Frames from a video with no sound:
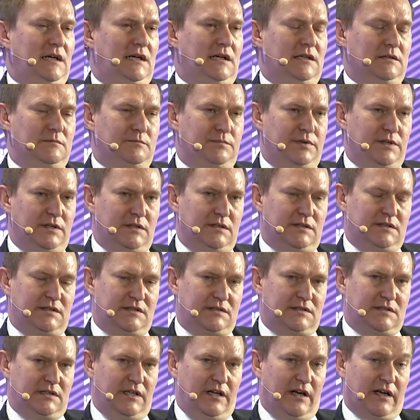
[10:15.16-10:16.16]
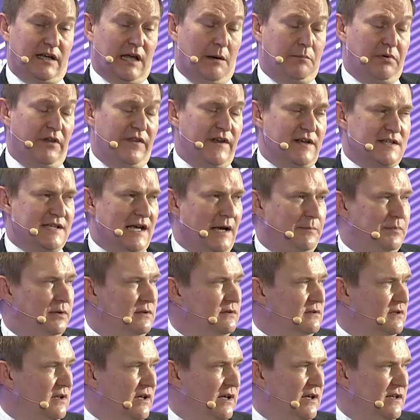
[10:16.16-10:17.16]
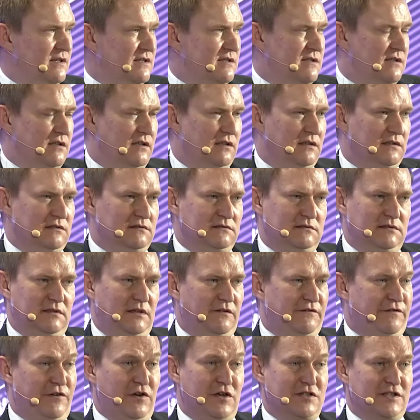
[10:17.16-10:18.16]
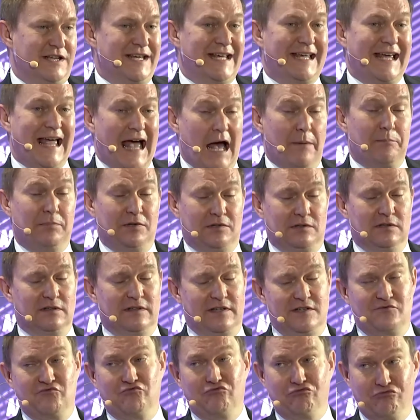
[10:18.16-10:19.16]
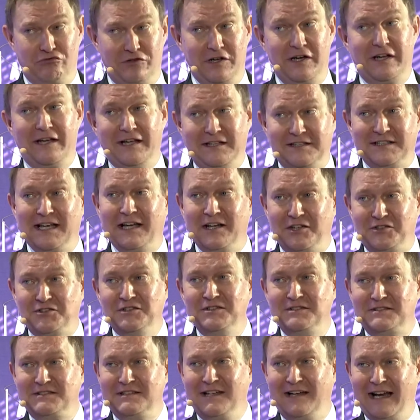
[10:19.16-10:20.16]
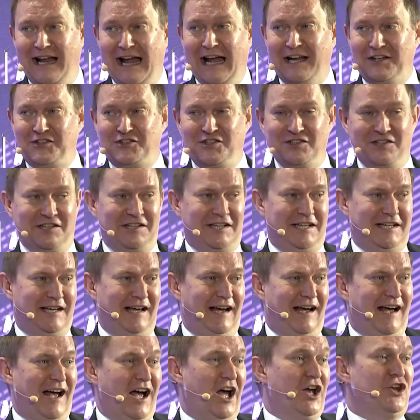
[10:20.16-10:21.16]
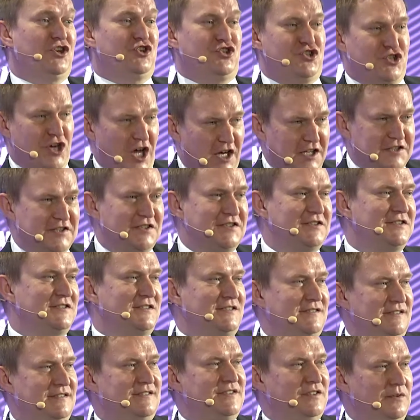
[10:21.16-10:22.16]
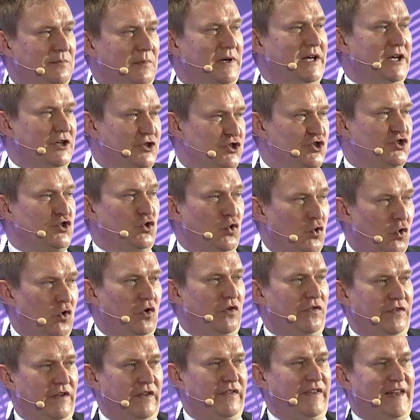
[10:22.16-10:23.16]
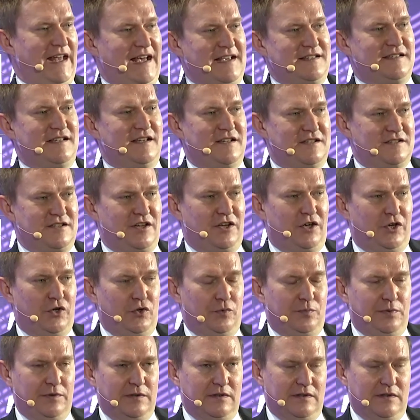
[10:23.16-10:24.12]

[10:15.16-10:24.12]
But a couple of things happen is that firstly, capital is really intelligent and actually adjusts to make sure that the assets that open